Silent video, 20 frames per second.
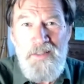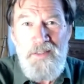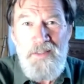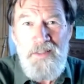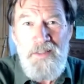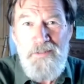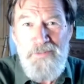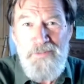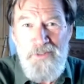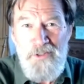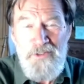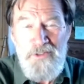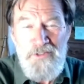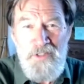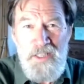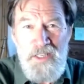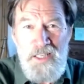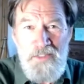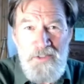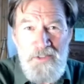they
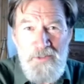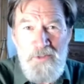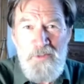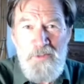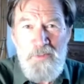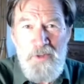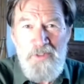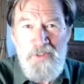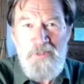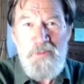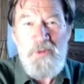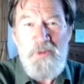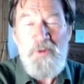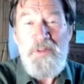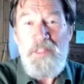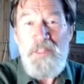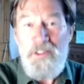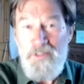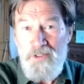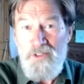first realized it was possible when
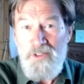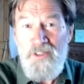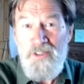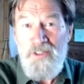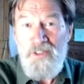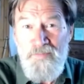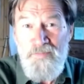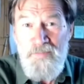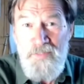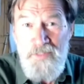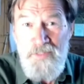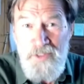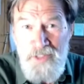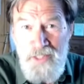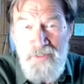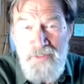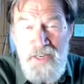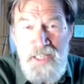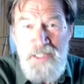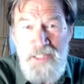they saw Sir
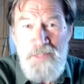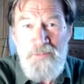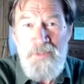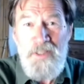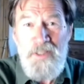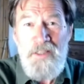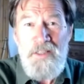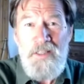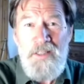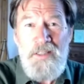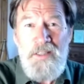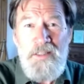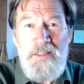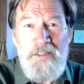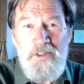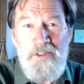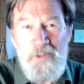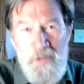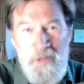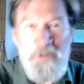David Attenborough,
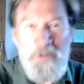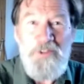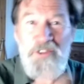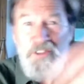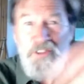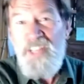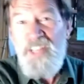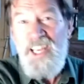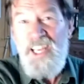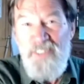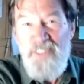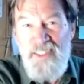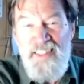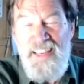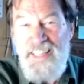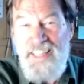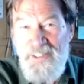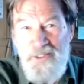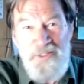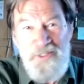although he was just David
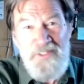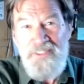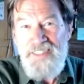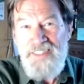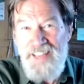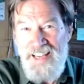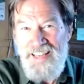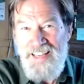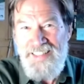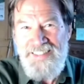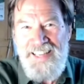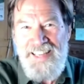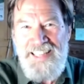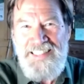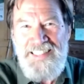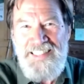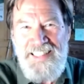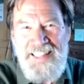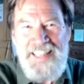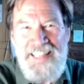then, he wasn't
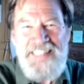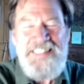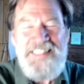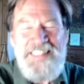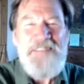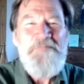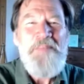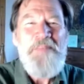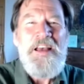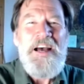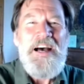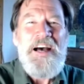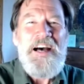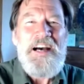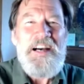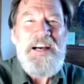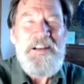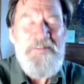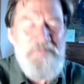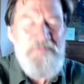knighted at that time,
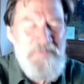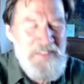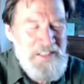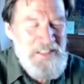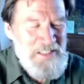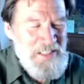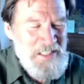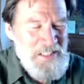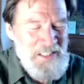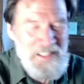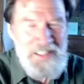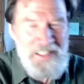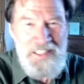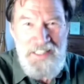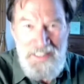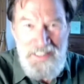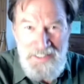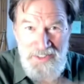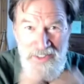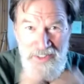sitting
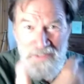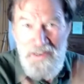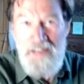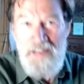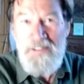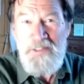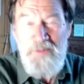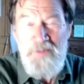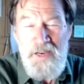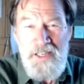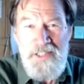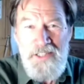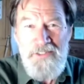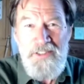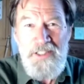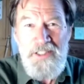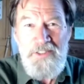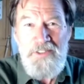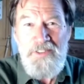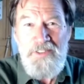surrounded by
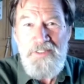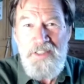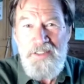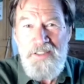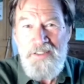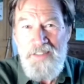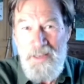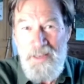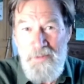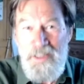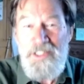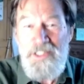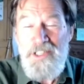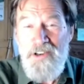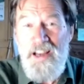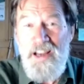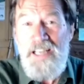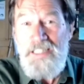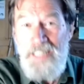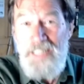gorillas and them
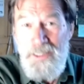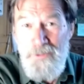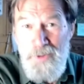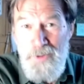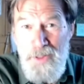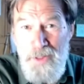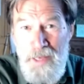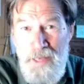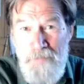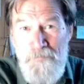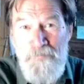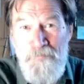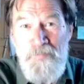interacting with him.